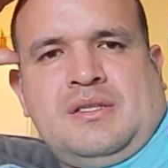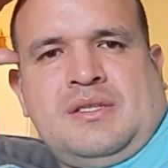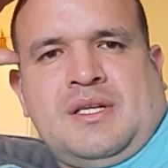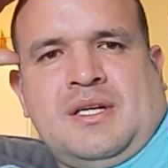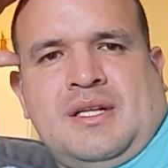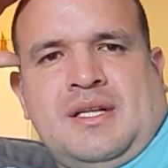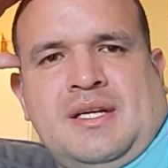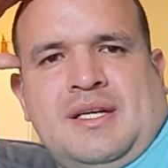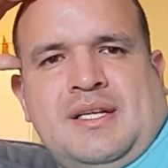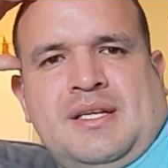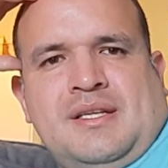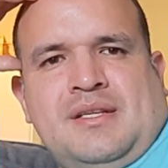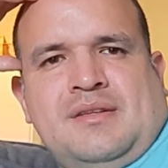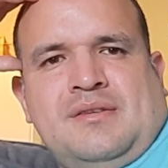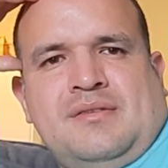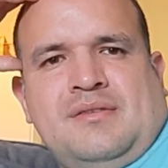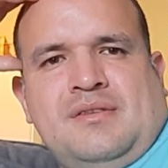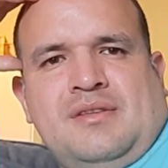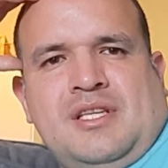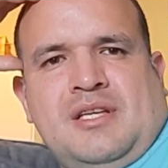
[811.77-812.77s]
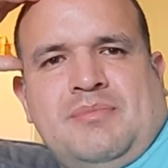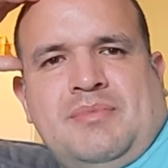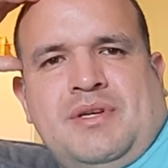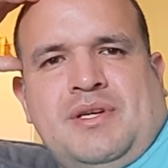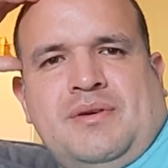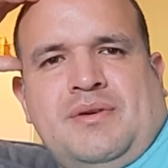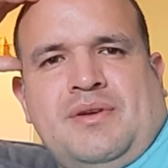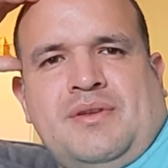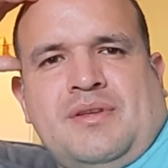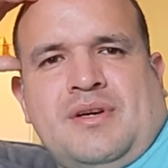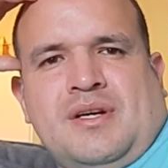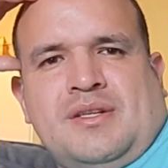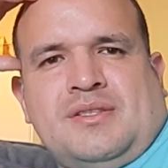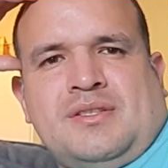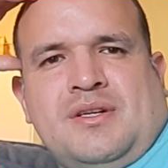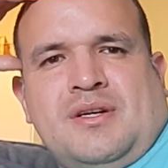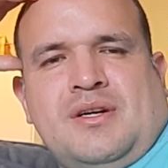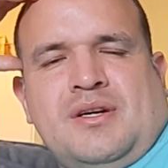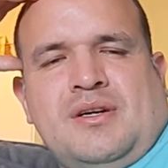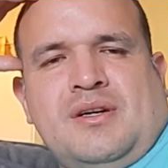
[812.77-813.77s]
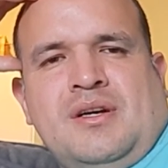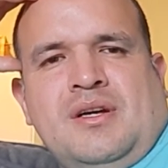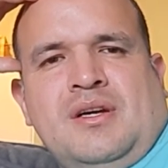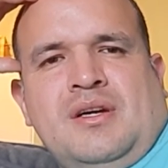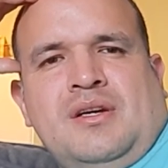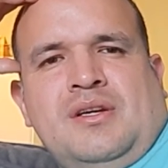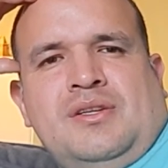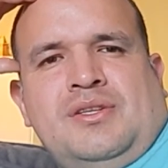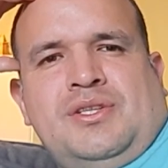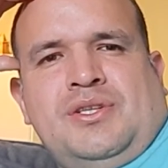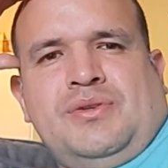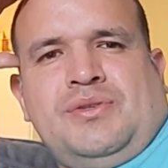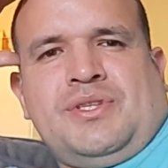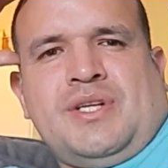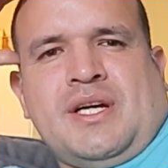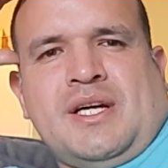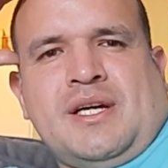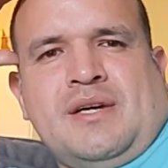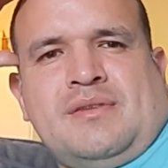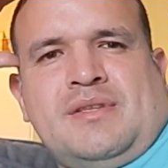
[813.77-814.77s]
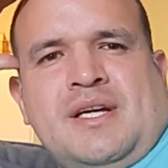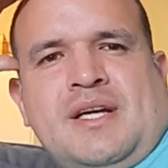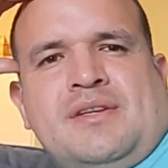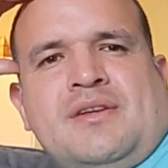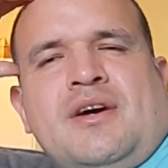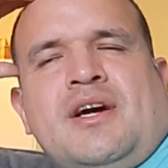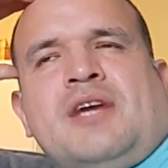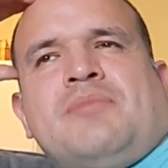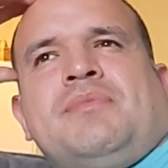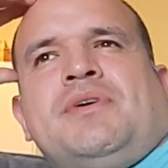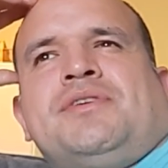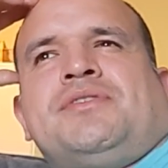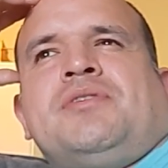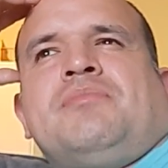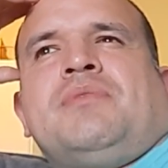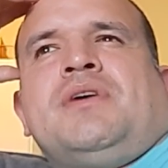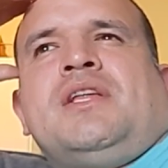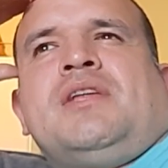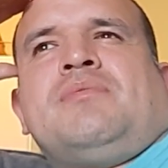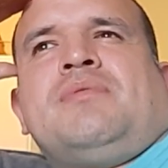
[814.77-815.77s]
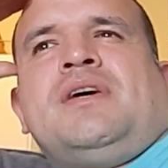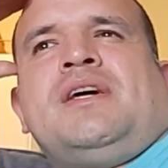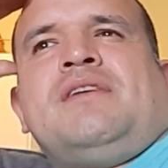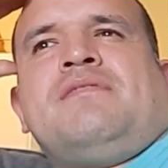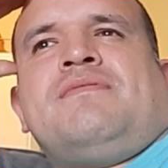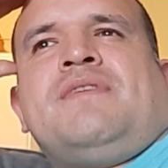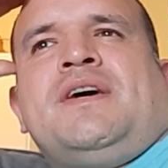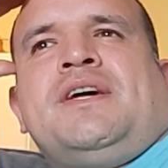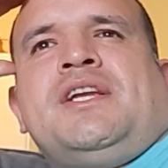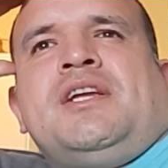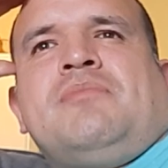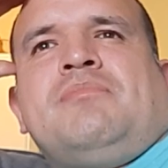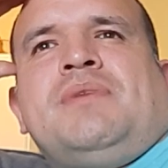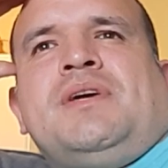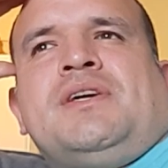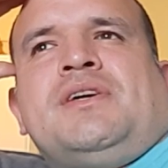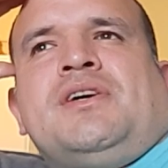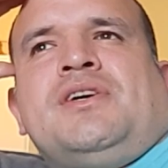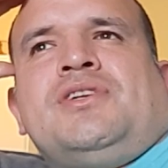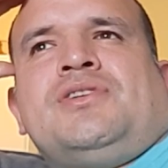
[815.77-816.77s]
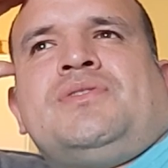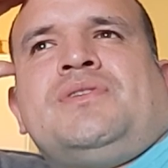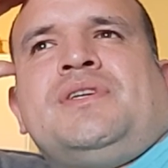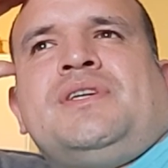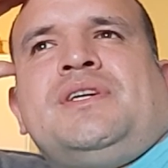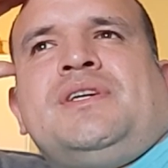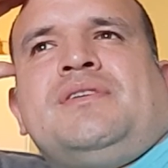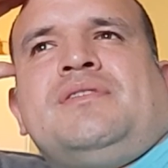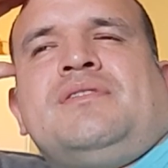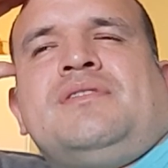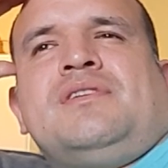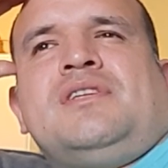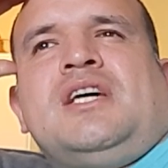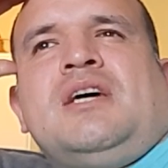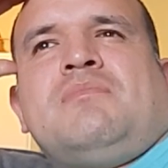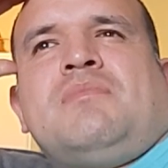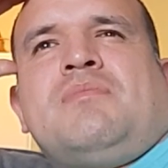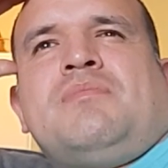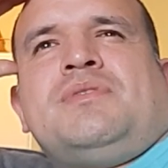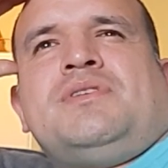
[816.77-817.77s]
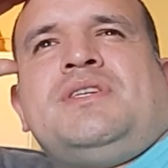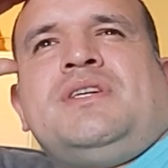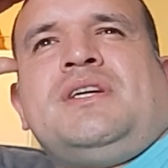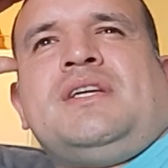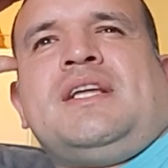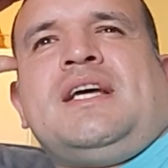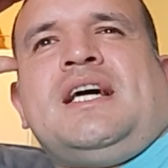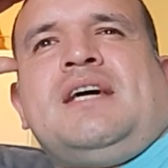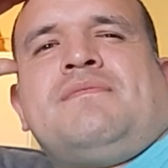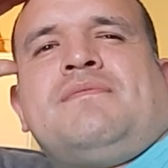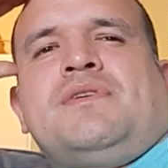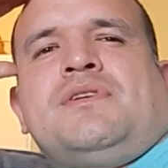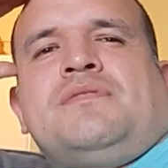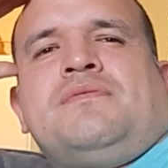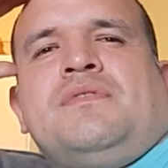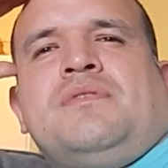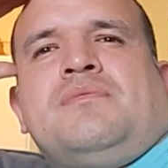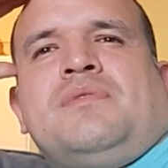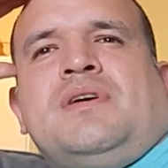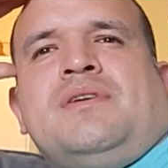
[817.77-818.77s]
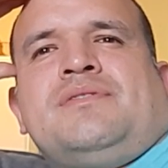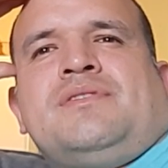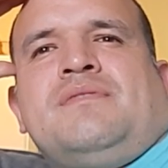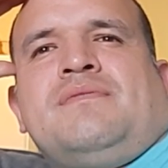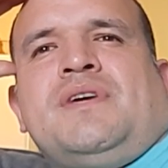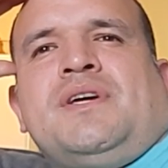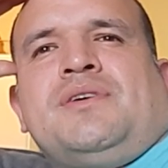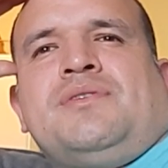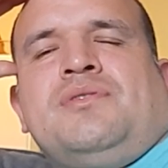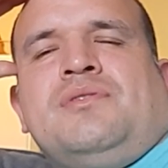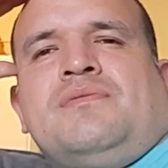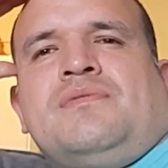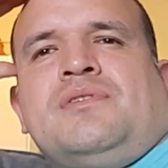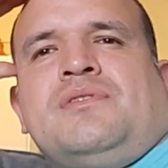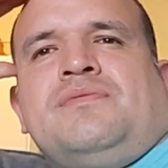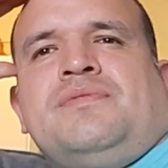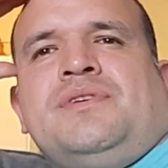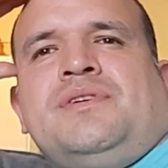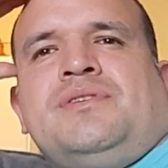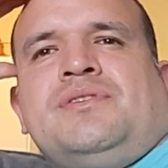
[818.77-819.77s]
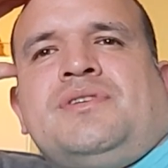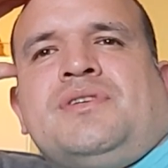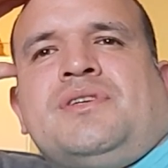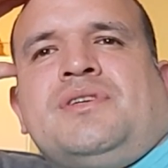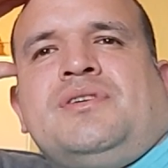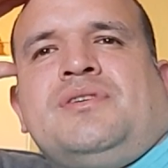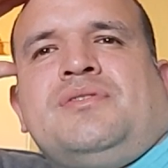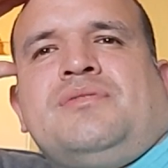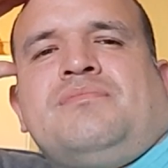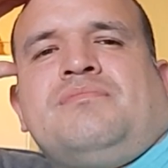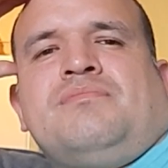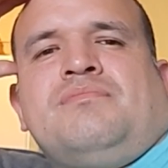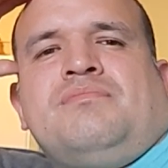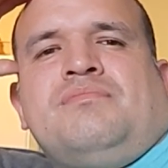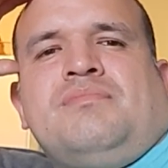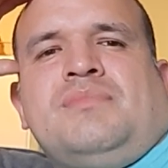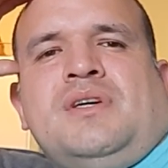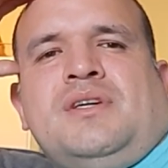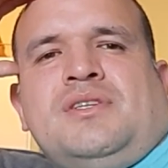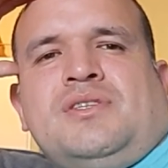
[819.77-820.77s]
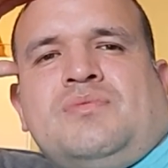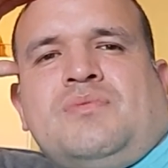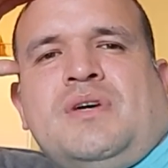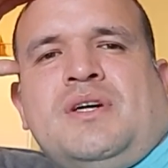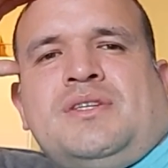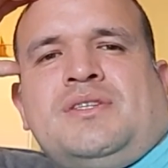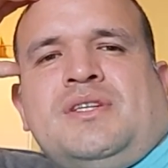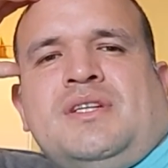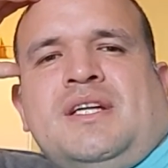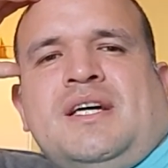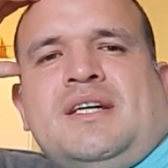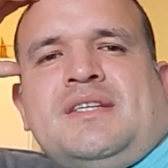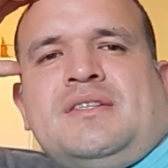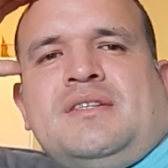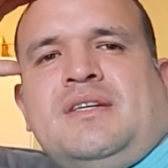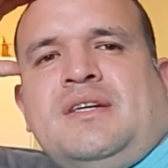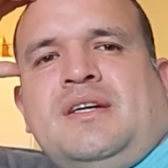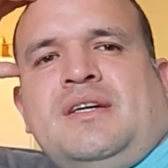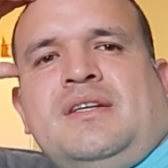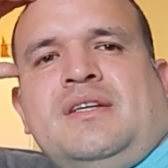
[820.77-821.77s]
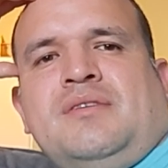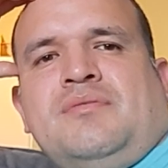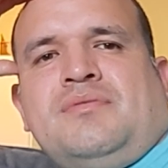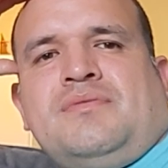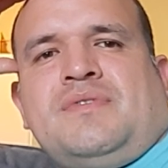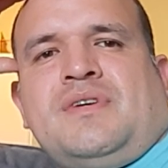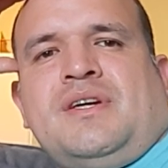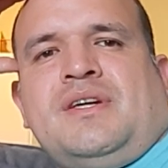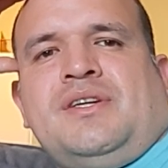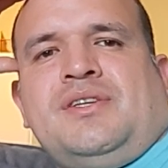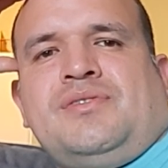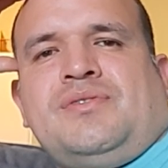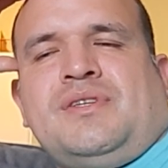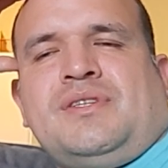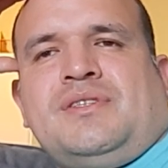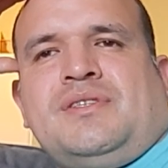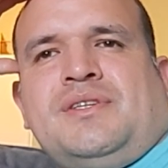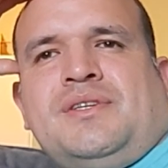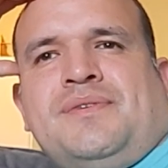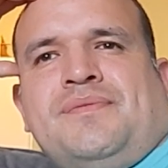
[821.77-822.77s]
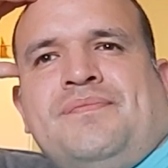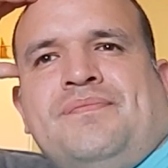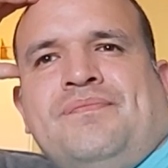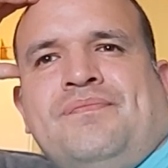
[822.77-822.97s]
till then, let me know what your thoughts are. Do check out that documentary, by the way, Finding Big Country. I remember seeing the adverts for it when I was in Vancouver a few years ago. I just watched it last night. It was very interesting.